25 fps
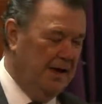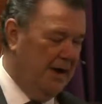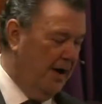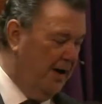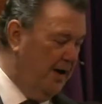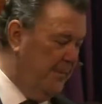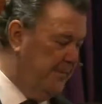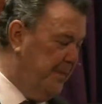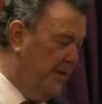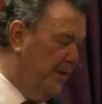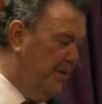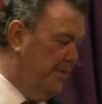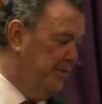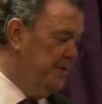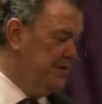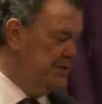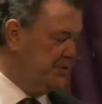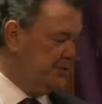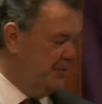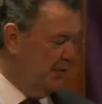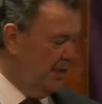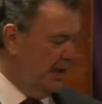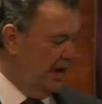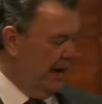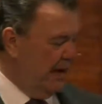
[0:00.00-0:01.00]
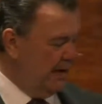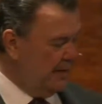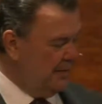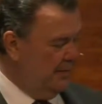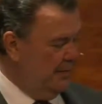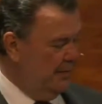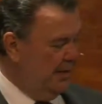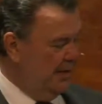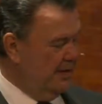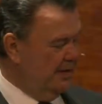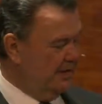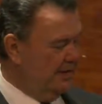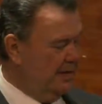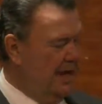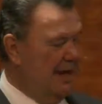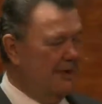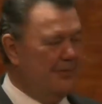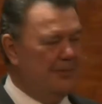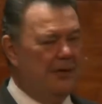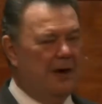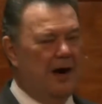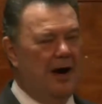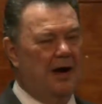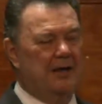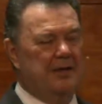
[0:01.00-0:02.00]
Upon this rock, what is that
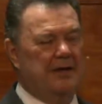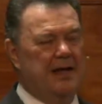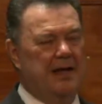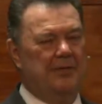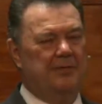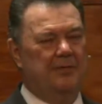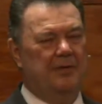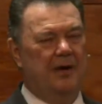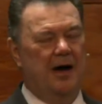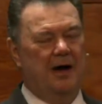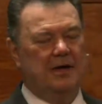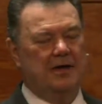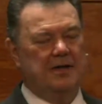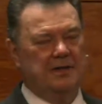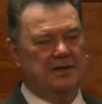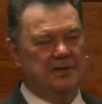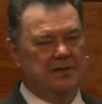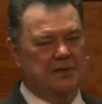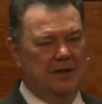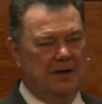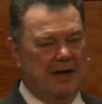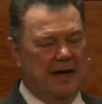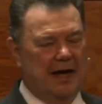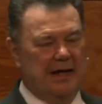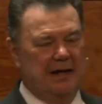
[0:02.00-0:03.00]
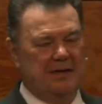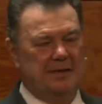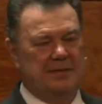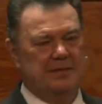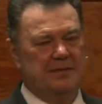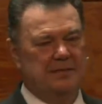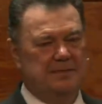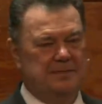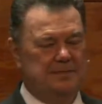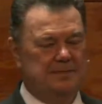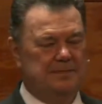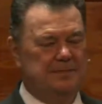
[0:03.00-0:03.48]
rock? That rock is Christ.